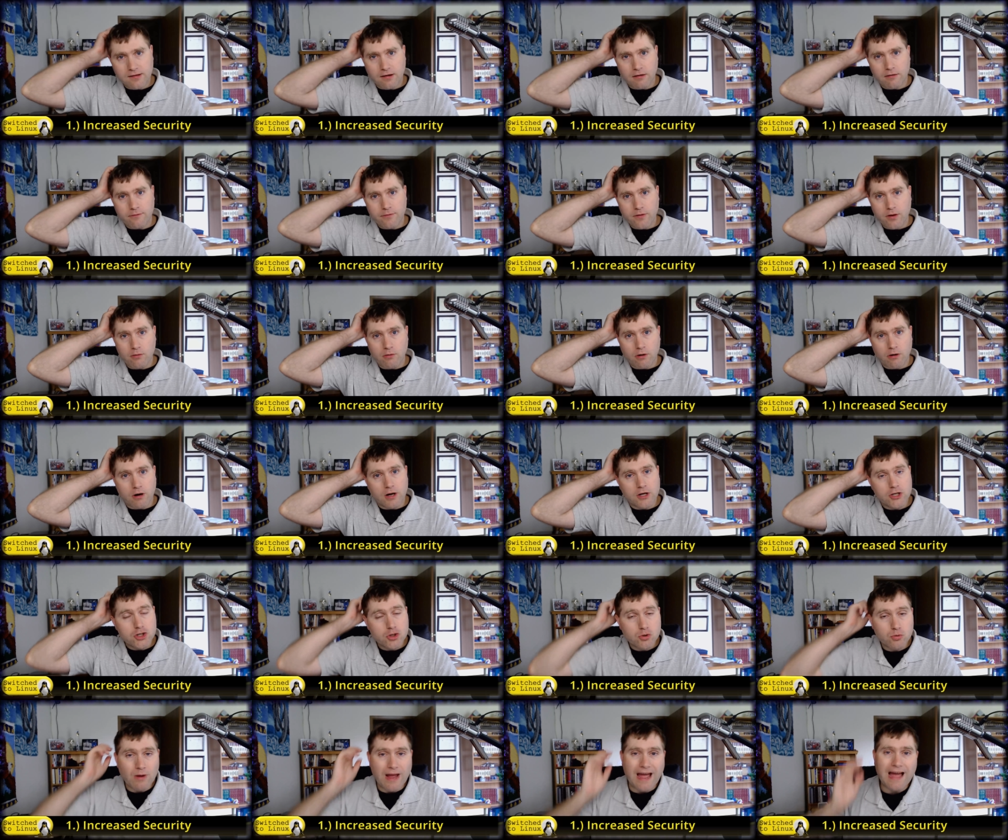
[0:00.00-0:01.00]
So if you are
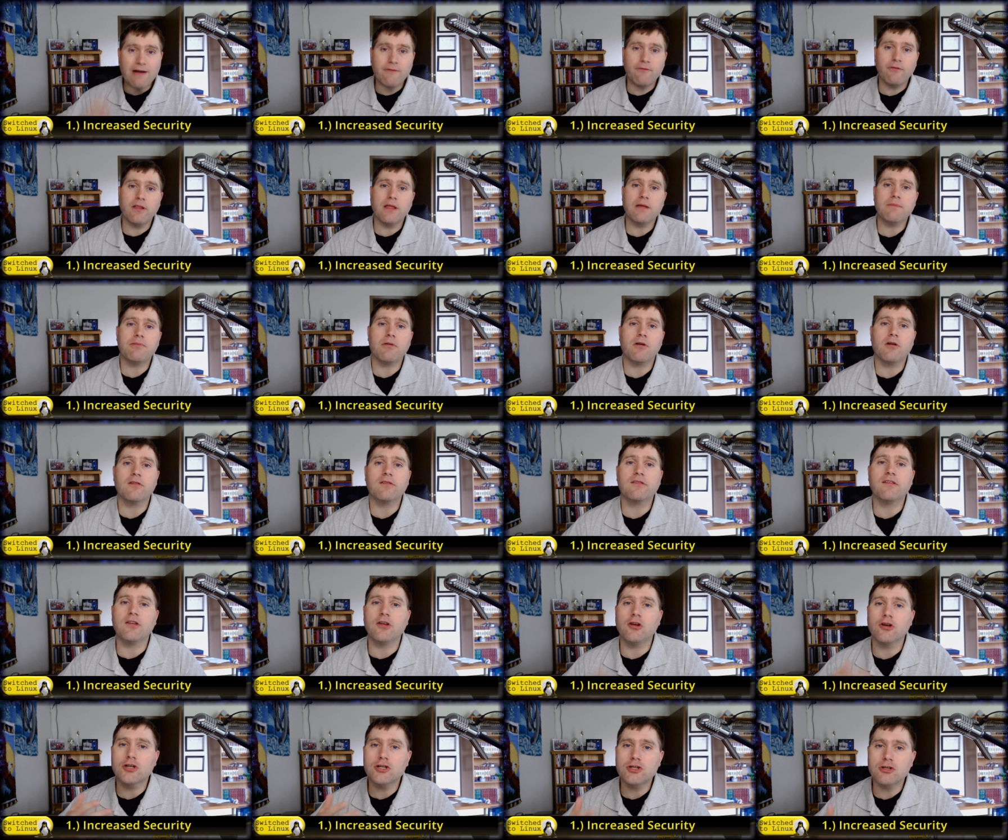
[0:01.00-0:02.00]
a traveling
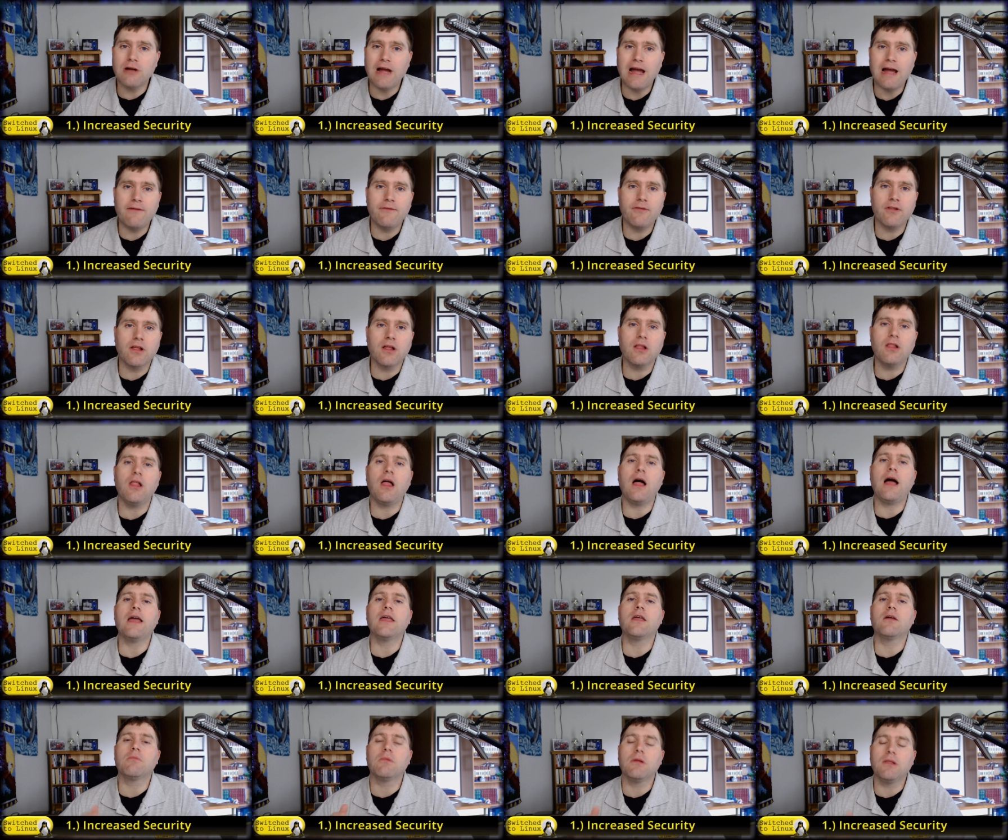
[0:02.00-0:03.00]
person, you're traveling a
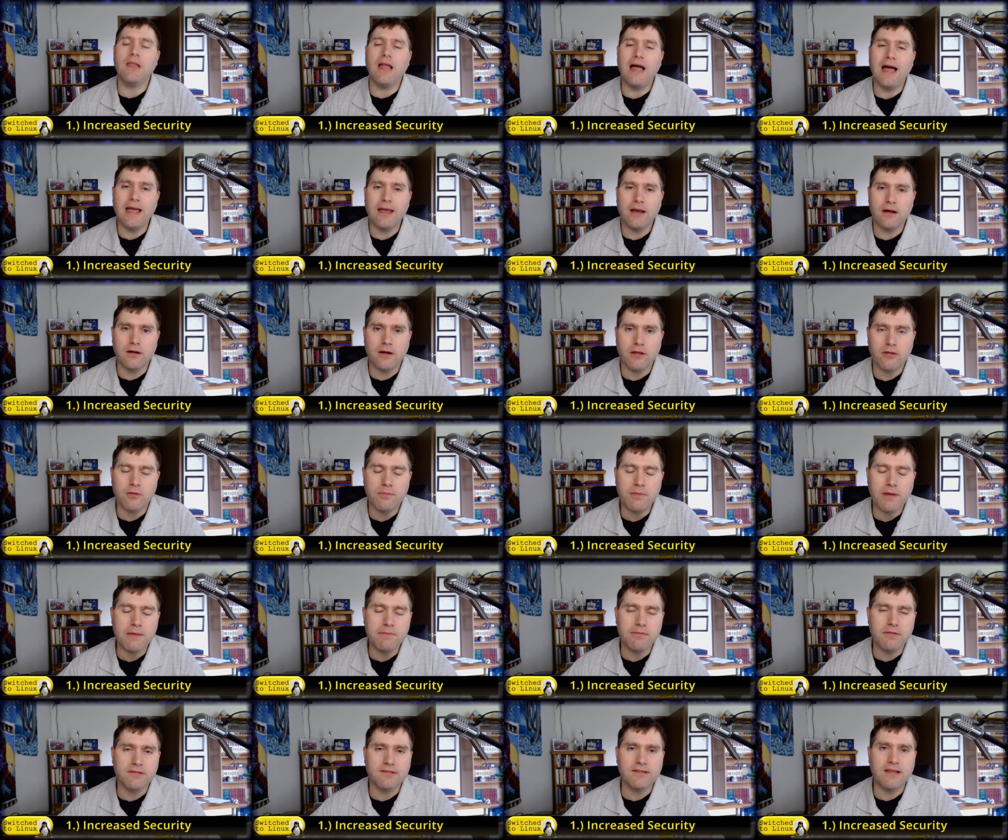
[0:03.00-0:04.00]
lot, you're relying on other
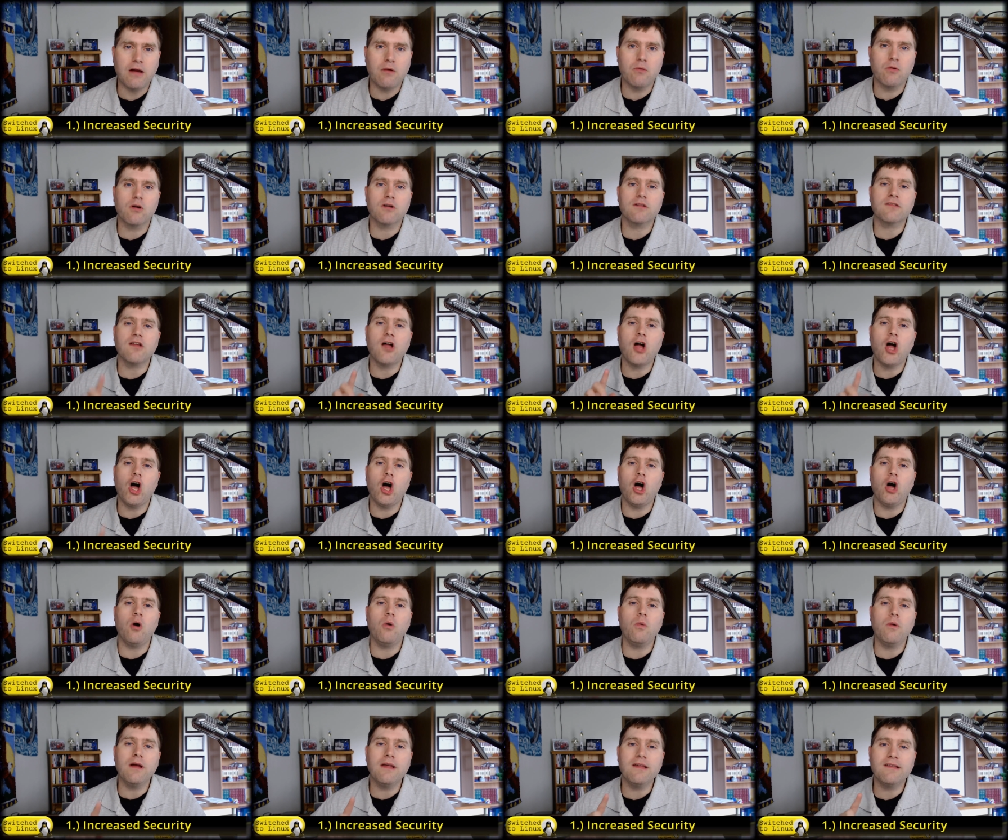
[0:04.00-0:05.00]
people's networks,
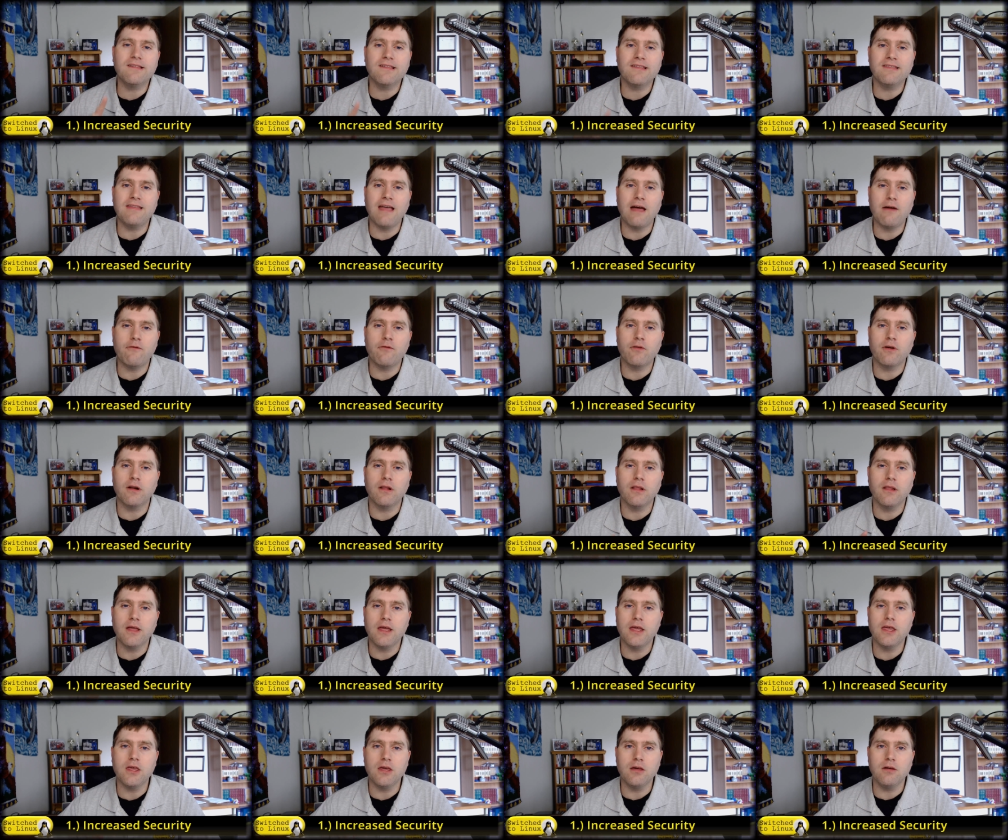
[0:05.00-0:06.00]
always
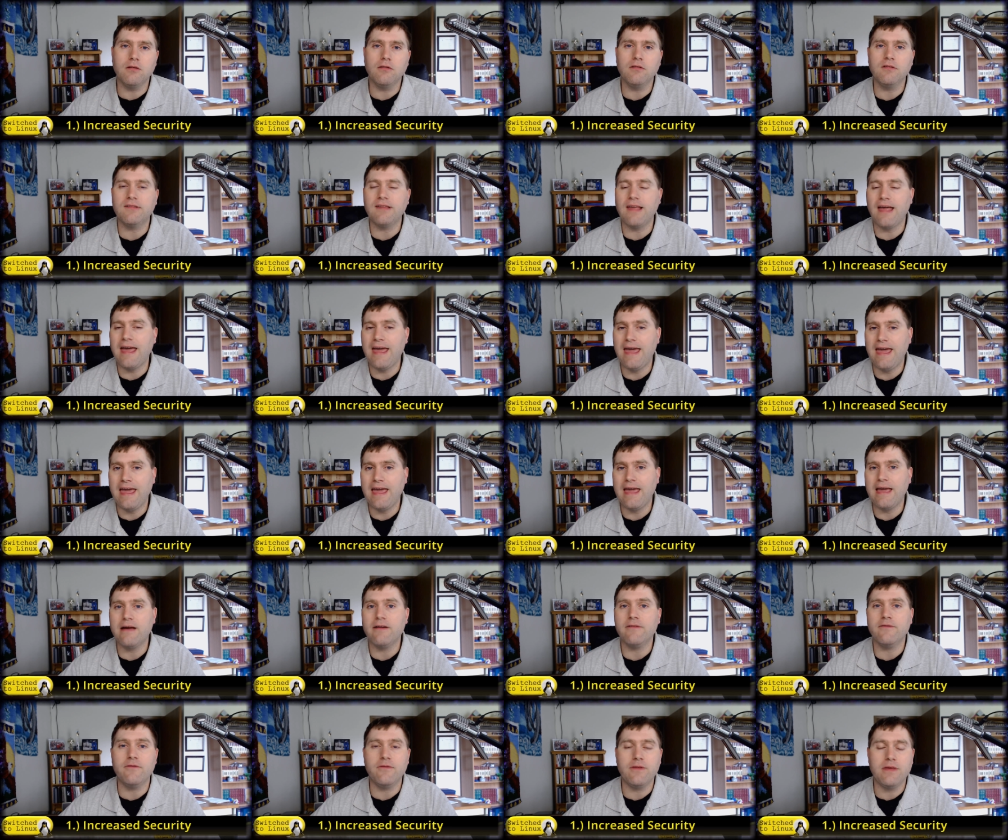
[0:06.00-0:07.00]
definitely use
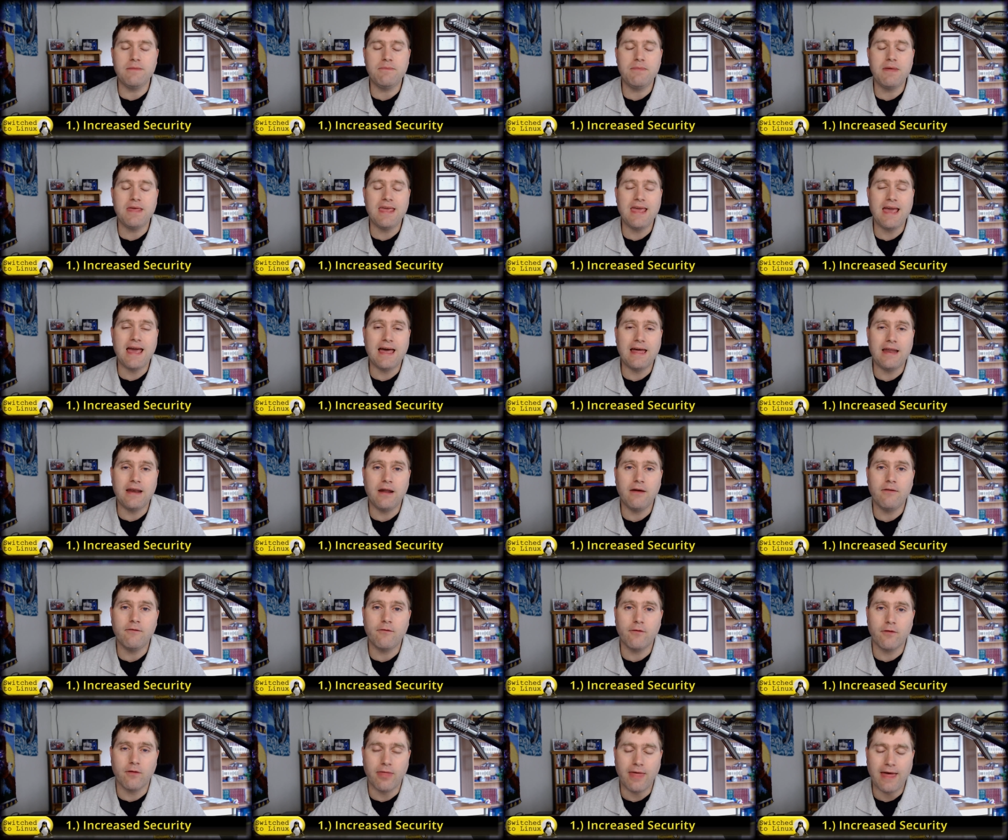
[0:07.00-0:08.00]
a
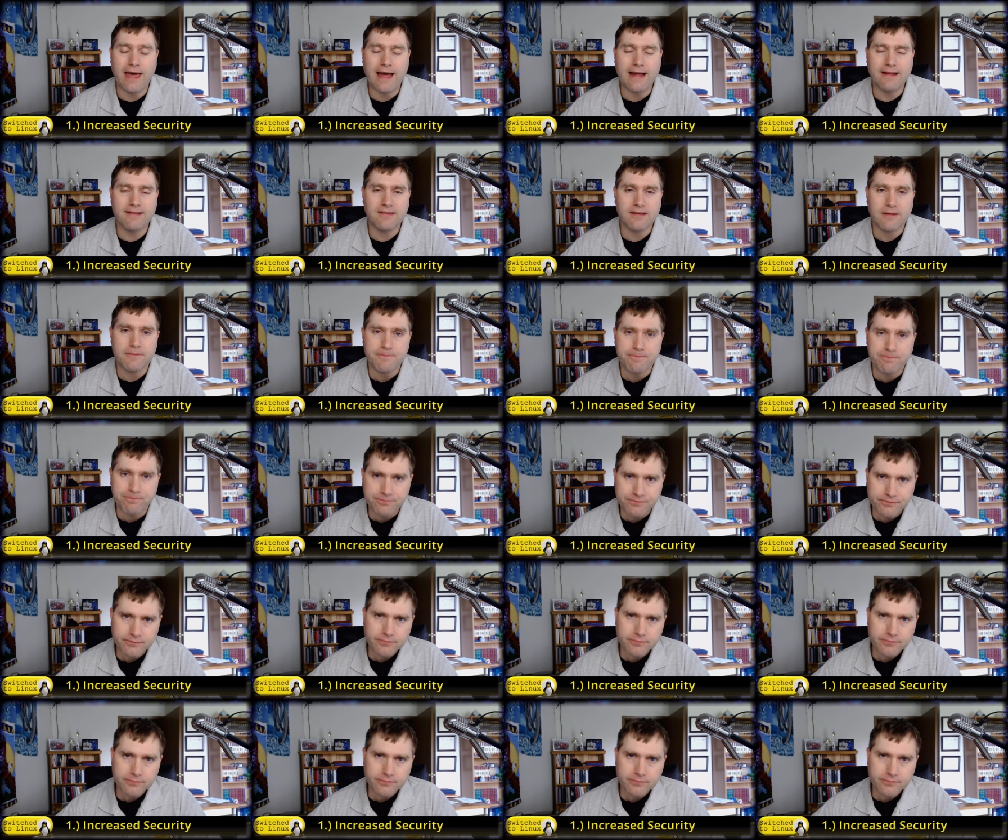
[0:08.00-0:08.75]
VPN for that.